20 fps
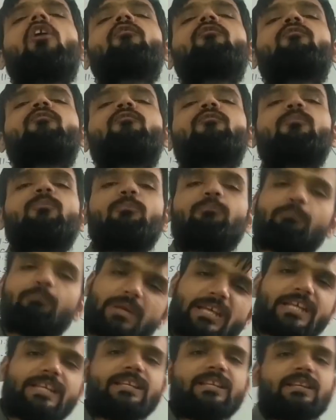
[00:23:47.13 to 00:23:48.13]
of
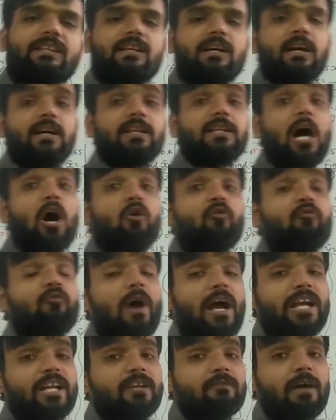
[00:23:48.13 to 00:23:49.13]
B. Now
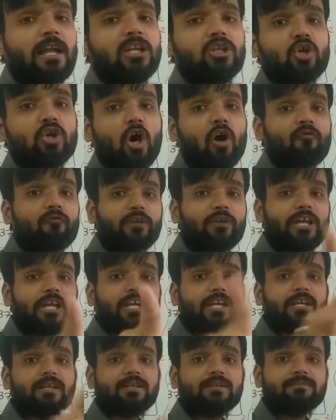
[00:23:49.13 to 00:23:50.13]
find value of
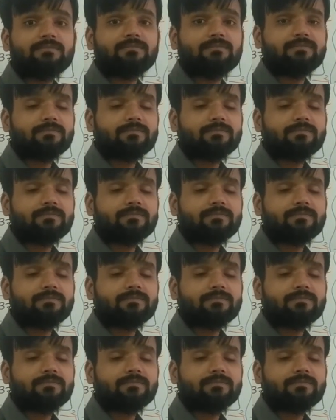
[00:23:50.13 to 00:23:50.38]
A.